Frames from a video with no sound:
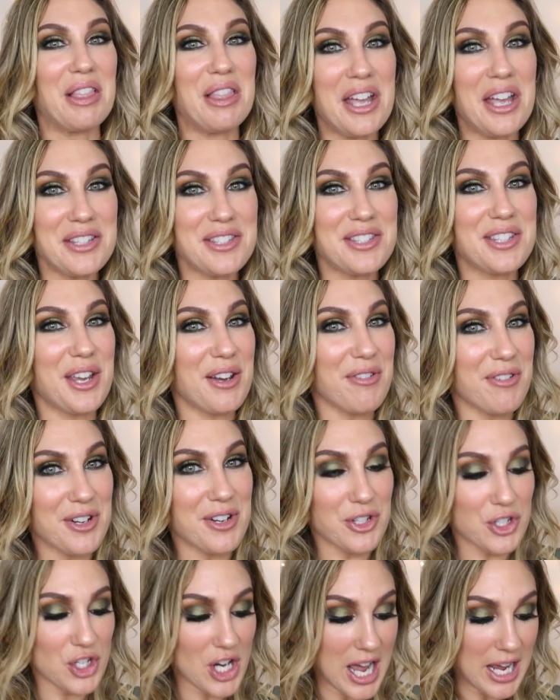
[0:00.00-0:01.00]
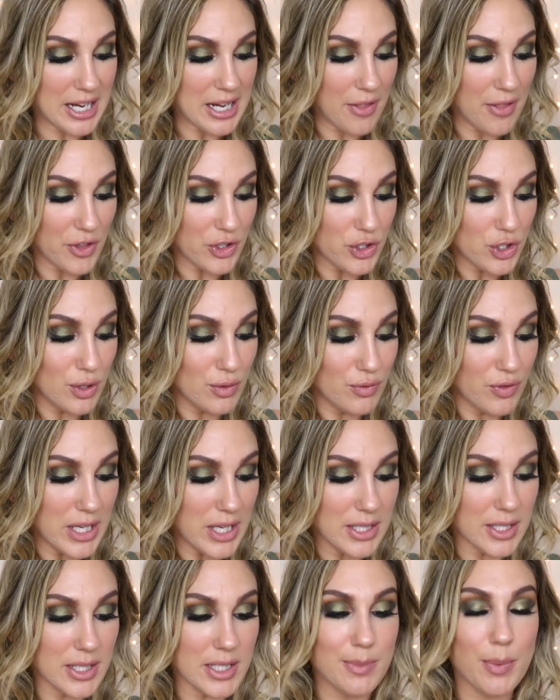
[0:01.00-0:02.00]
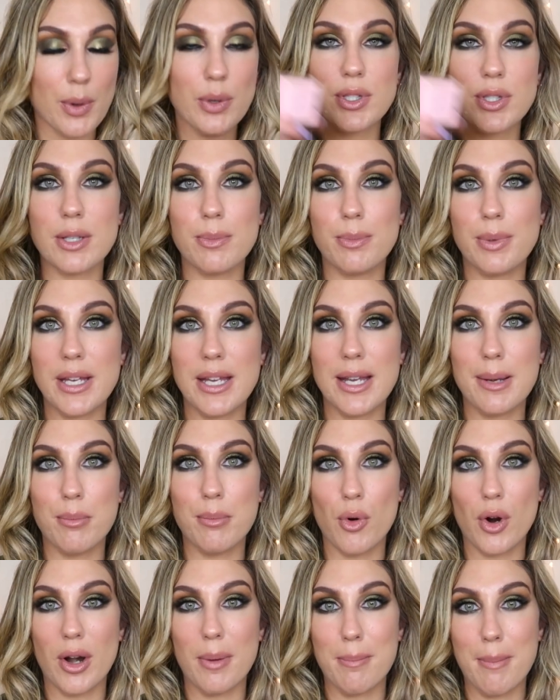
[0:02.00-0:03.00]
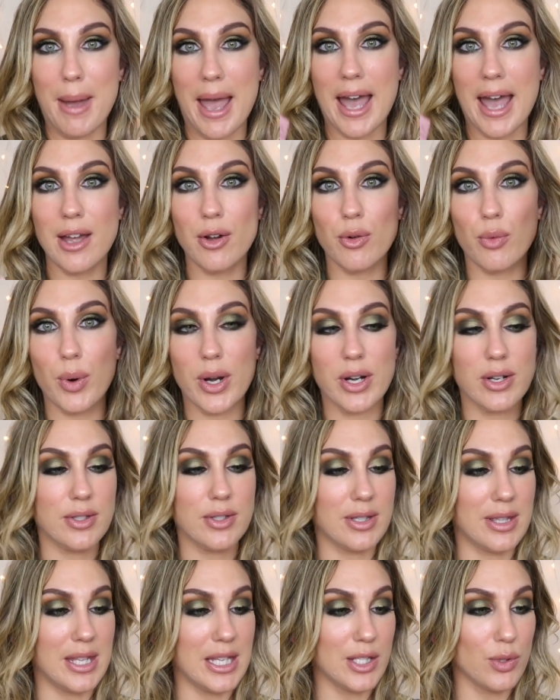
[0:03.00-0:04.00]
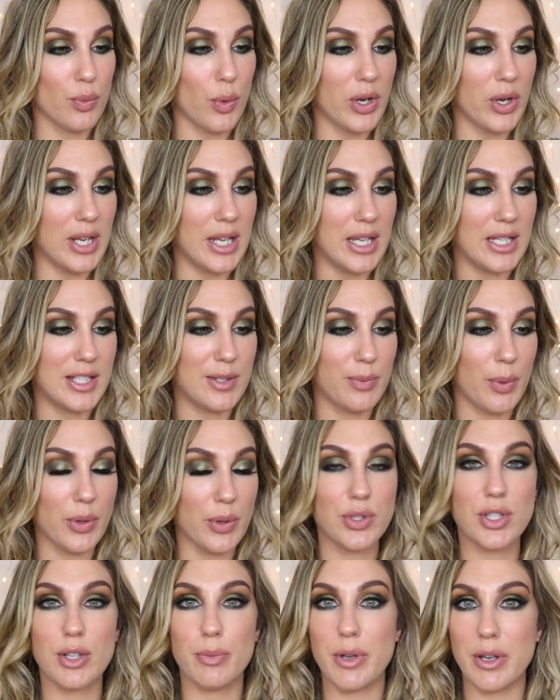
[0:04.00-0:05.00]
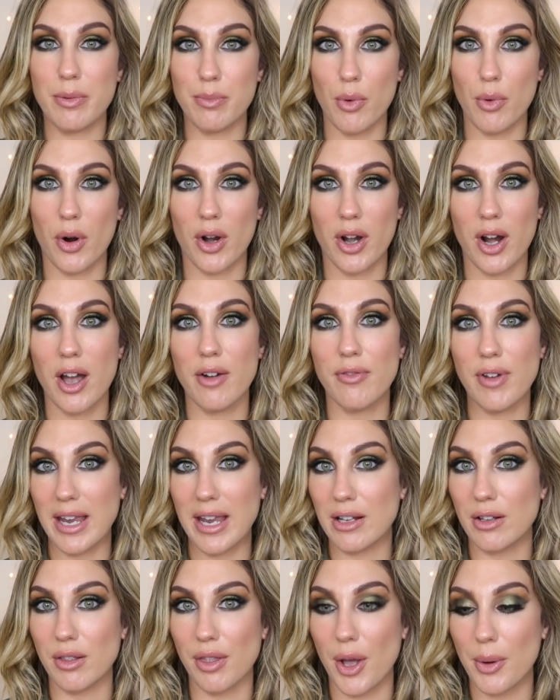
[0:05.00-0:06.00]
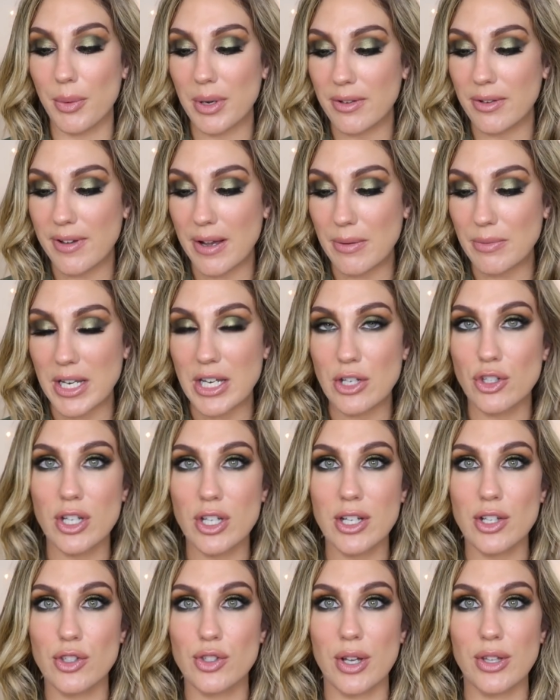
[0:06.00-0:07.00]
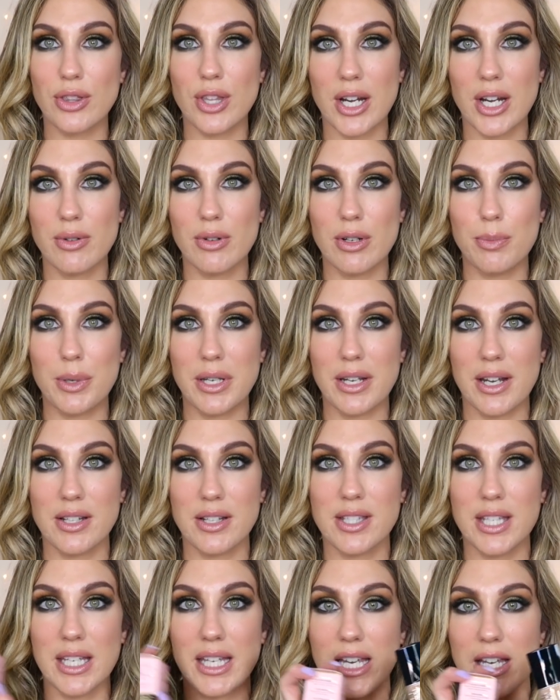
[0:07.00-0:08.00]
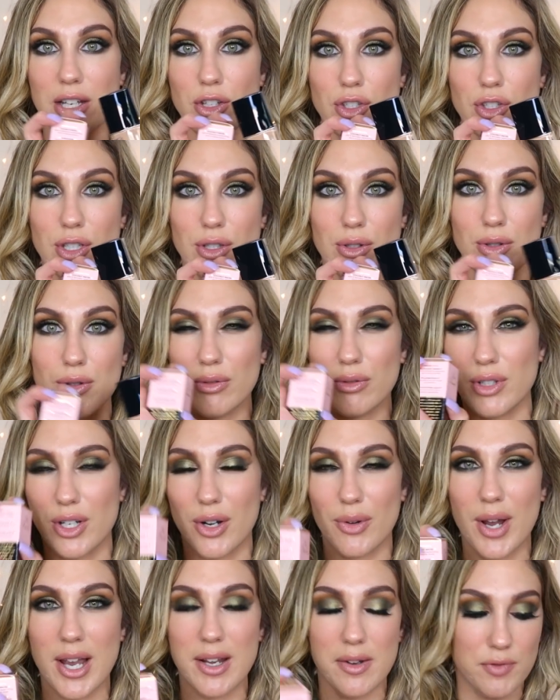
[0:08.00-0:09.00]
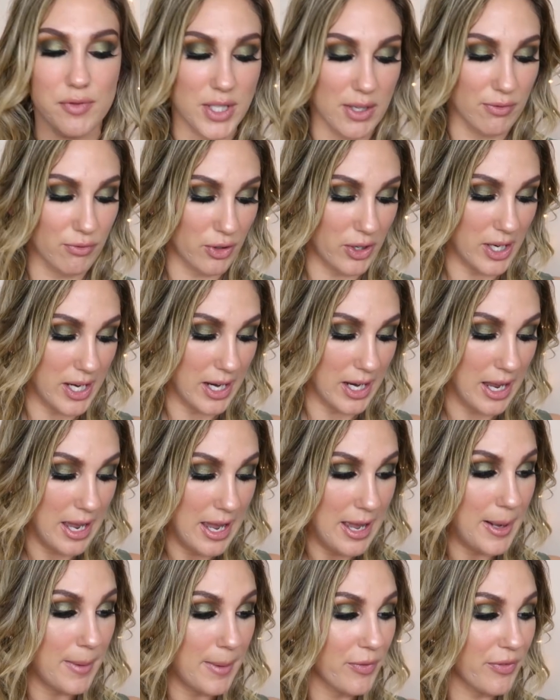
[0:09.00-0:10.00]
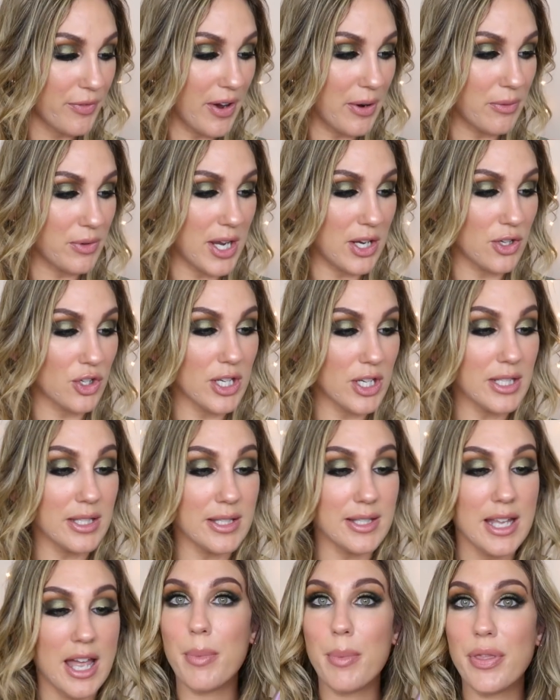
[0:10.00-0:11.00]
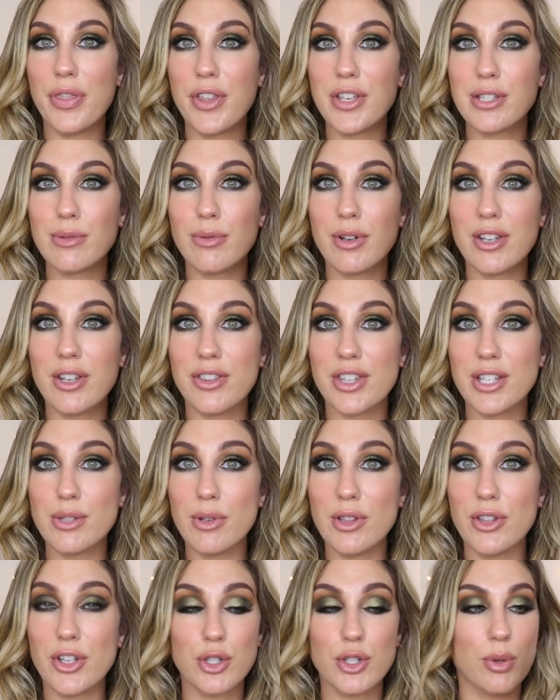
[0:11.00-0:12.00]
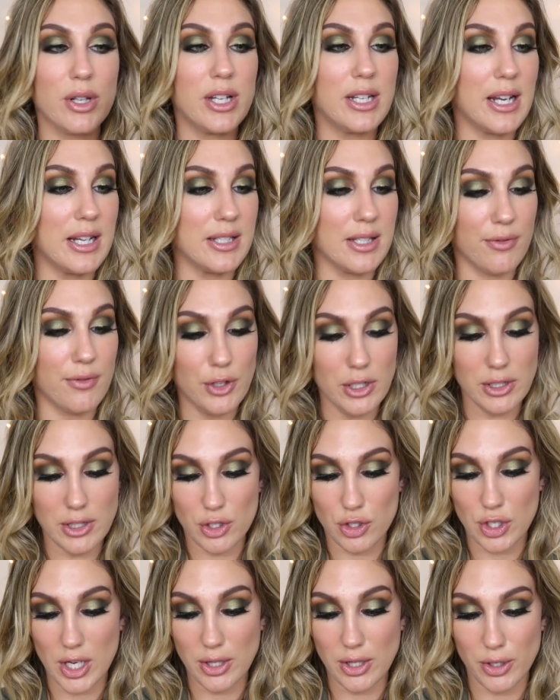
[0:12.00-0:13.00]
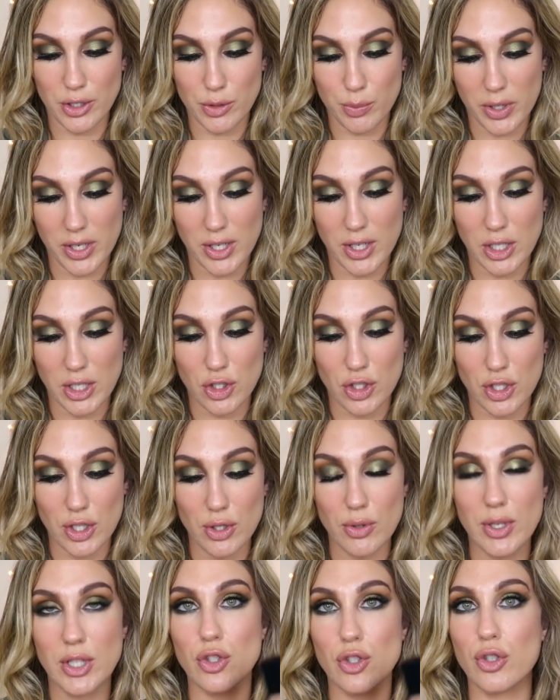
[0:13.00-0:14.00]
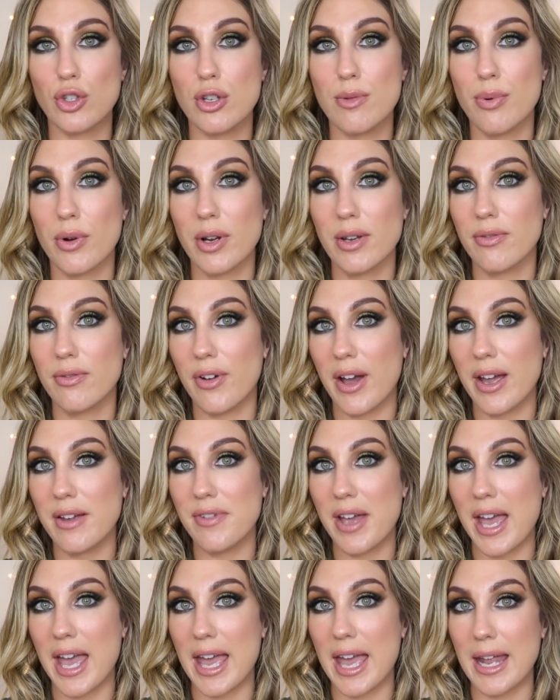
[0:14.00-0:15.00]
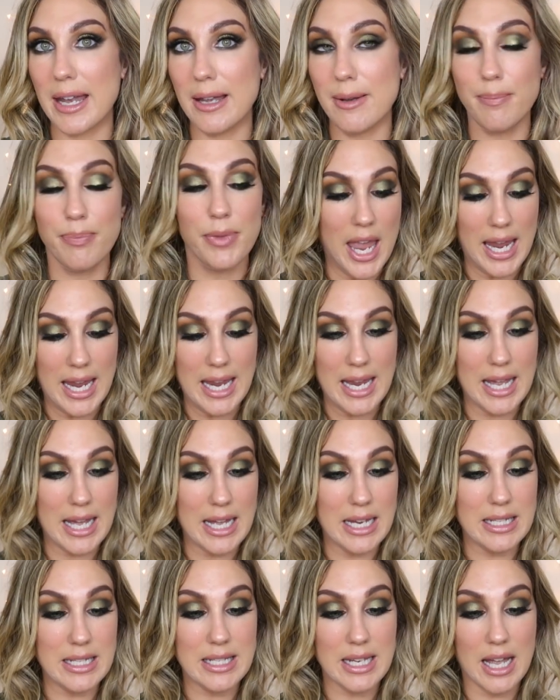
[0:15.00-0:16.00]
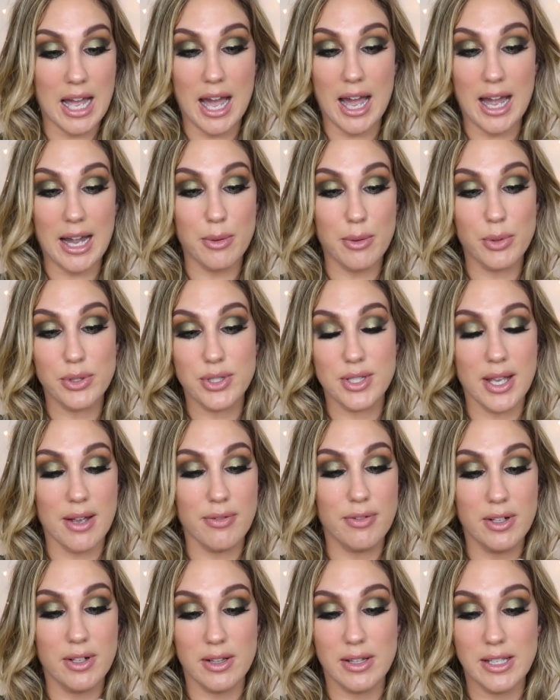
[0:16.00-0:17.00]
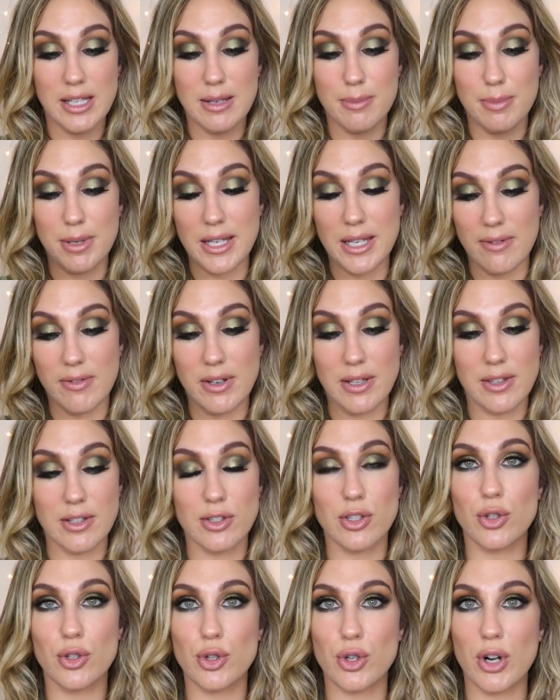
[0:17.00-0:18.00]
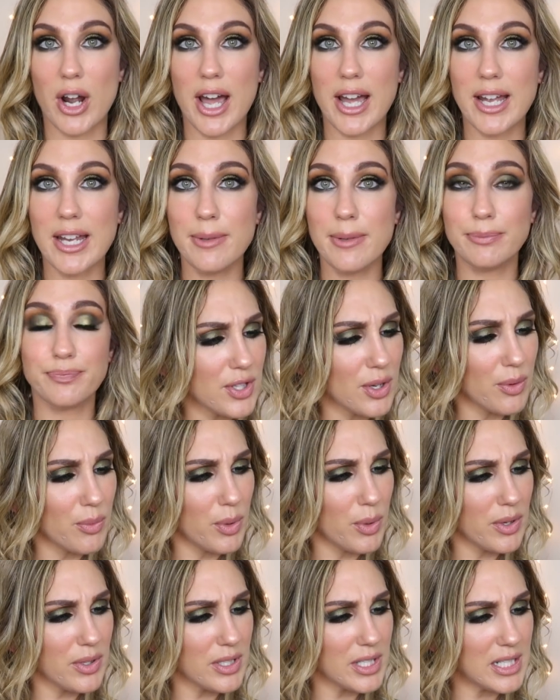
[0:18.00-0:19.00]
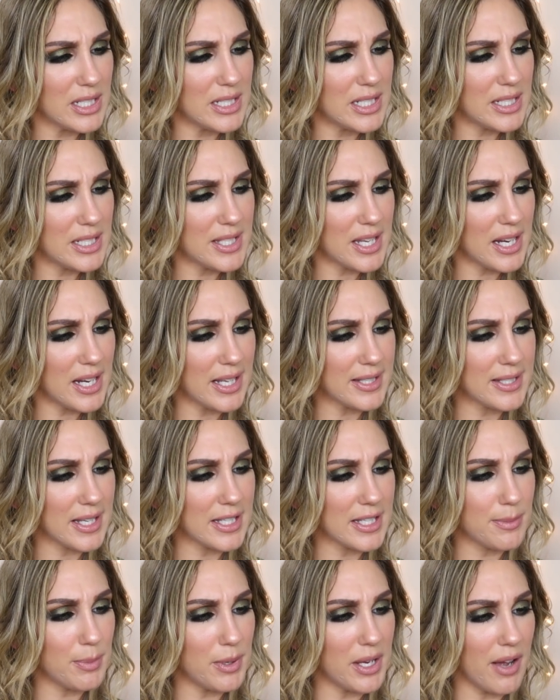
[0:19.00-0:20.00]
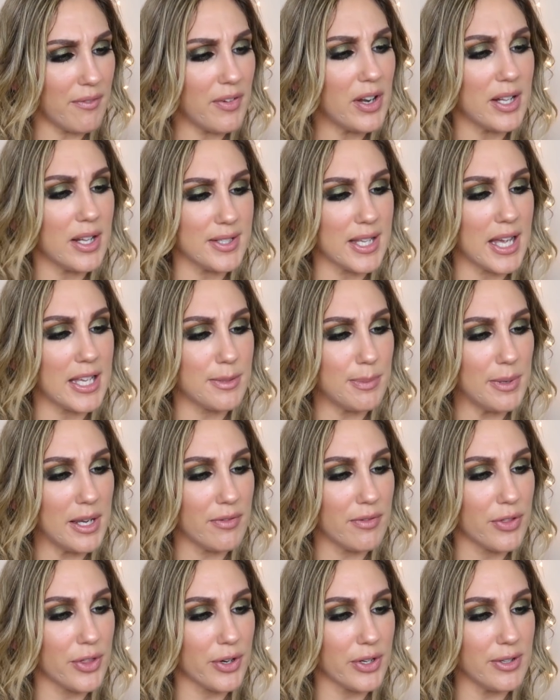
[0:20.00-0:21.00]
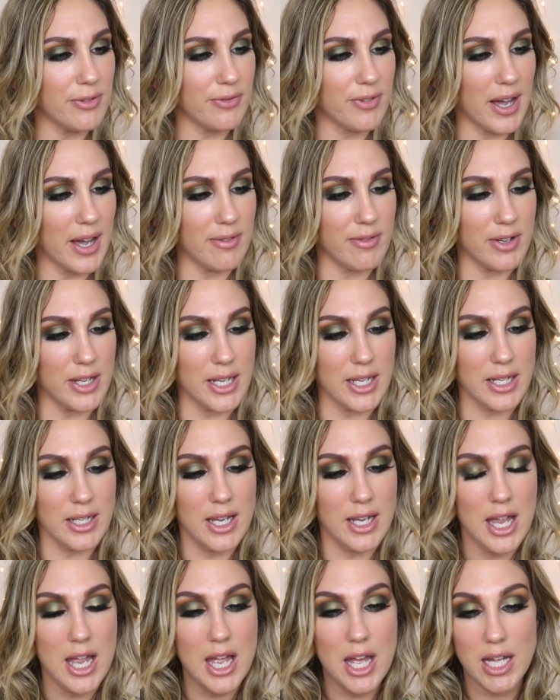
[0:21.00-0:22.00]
let's give it a shot. And the Too Faced is supposed to be more matte, whereas this one is supposed to be more of a glowy foundation. So I thought it would be nice to get two, you know, kind of differing foundations. But this one, this one looks really nice. I feel like the shade looks pretty good too. It's two point five N, and I will definitely be giving this a try. So what it did say, it has S P F. It has S P F thirty-five in it.